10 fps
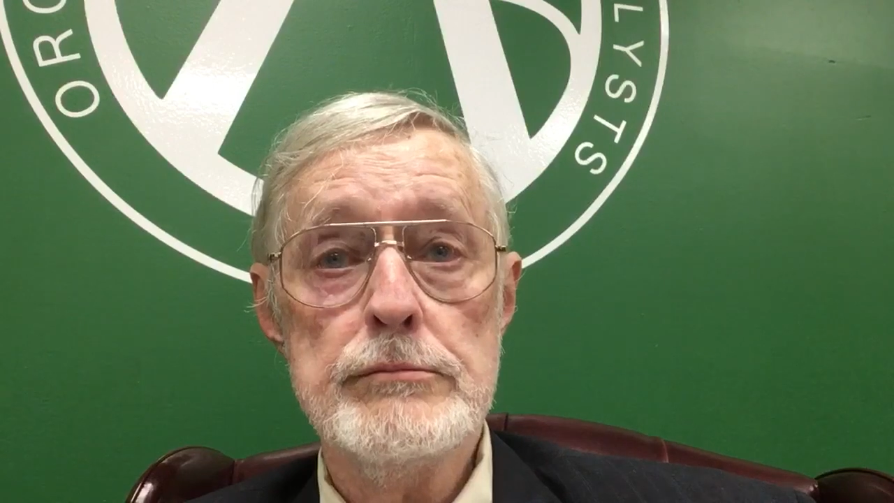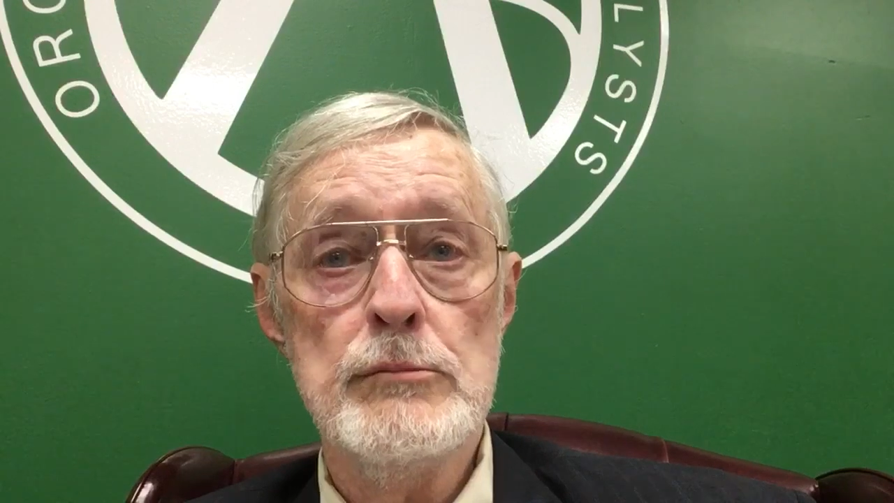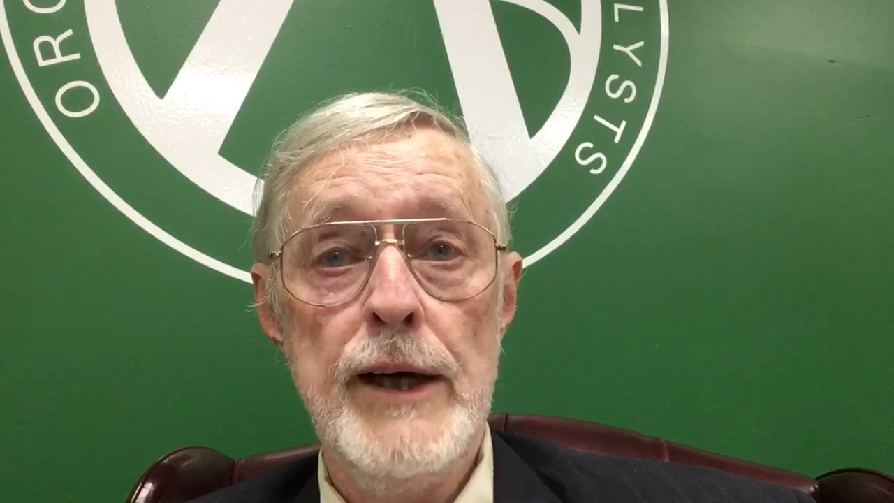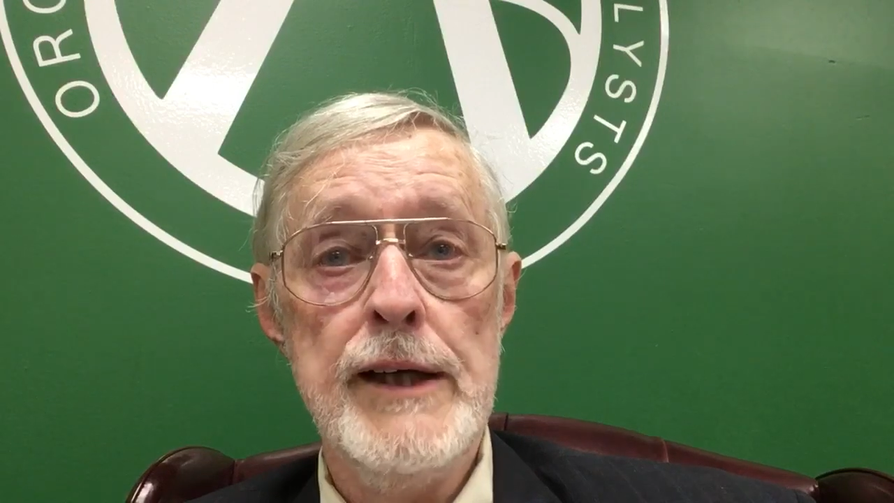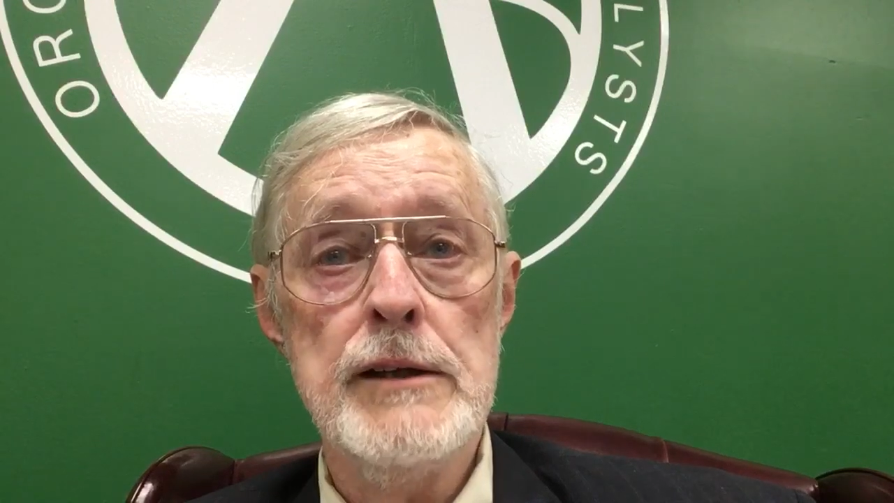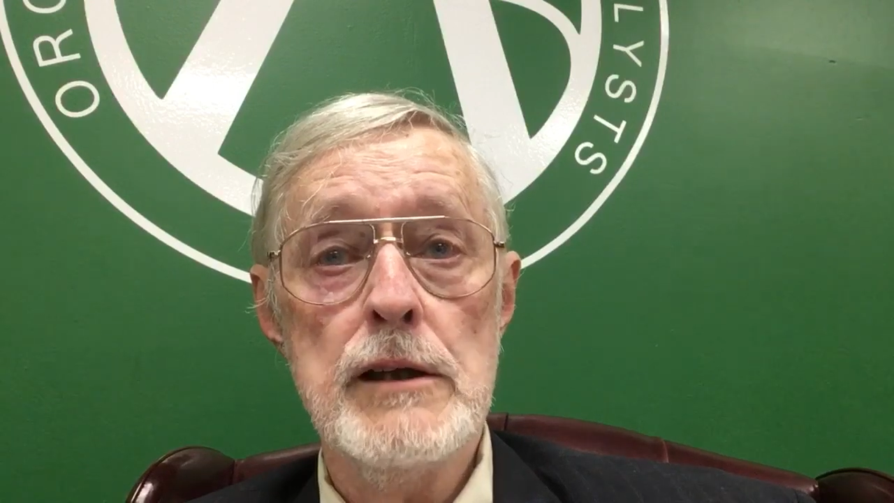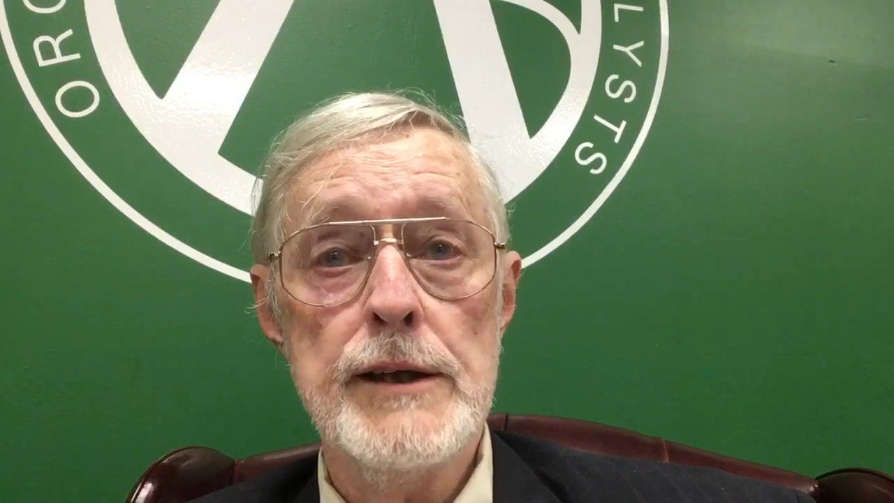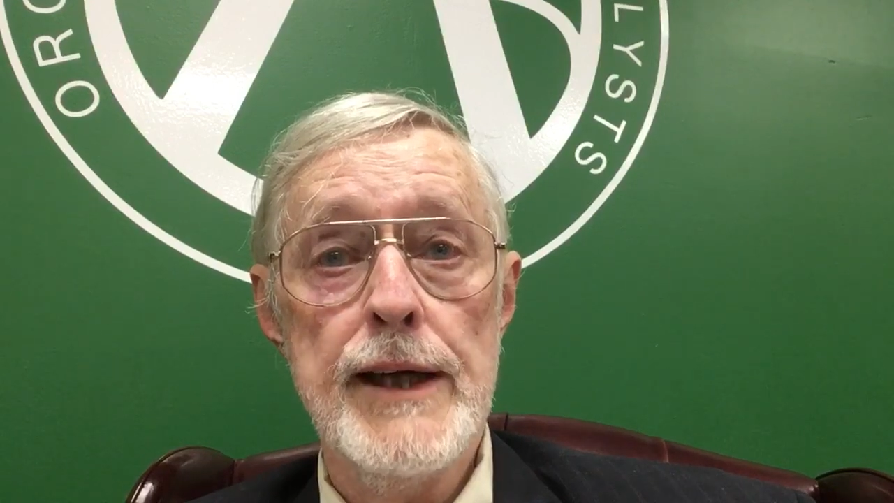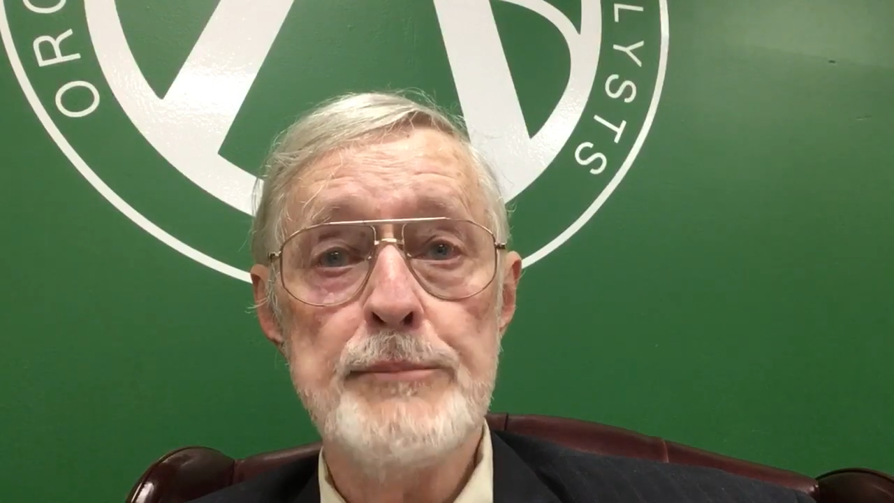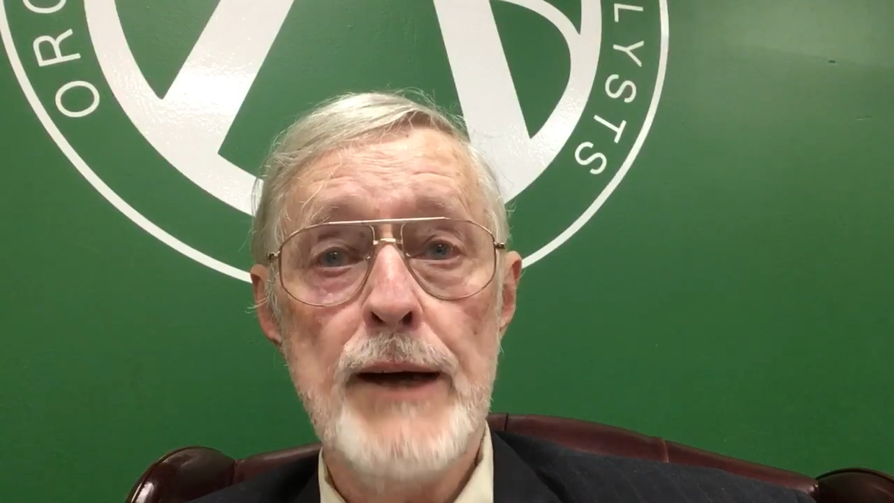waiting until
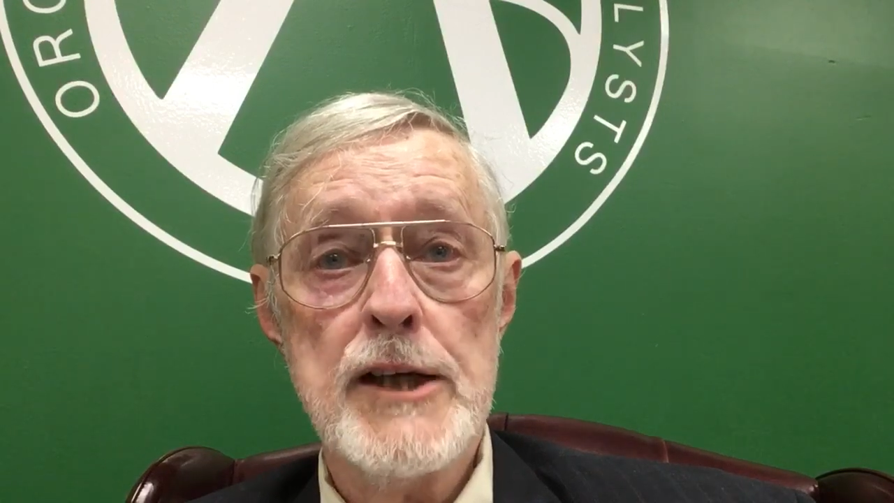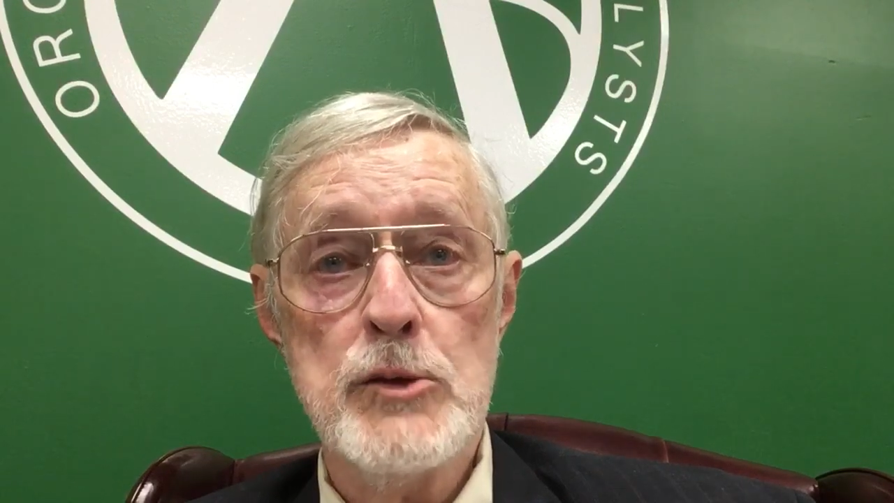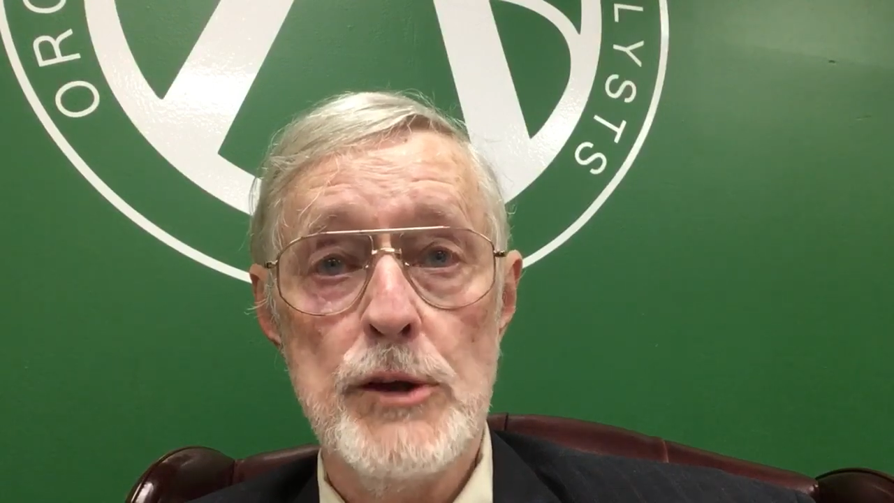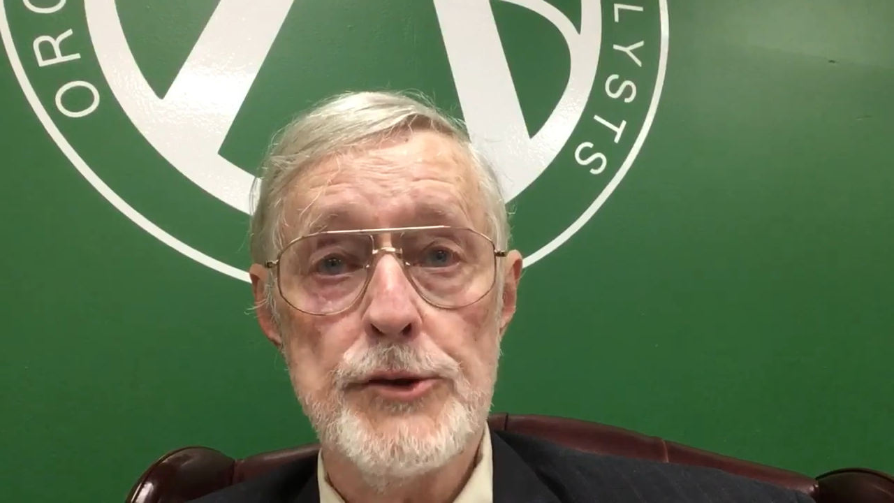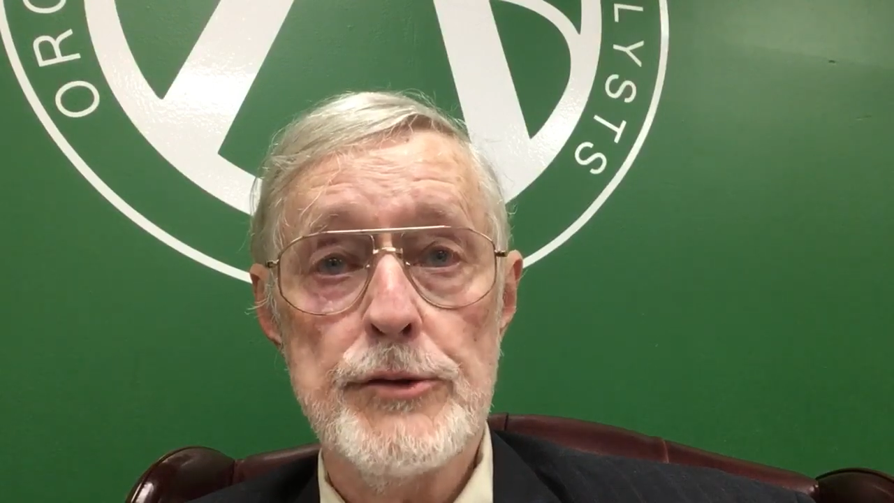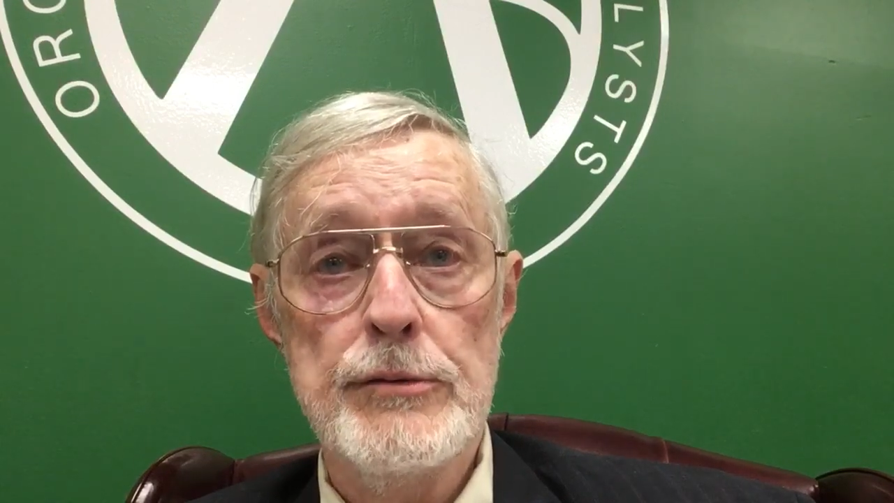they get back to us.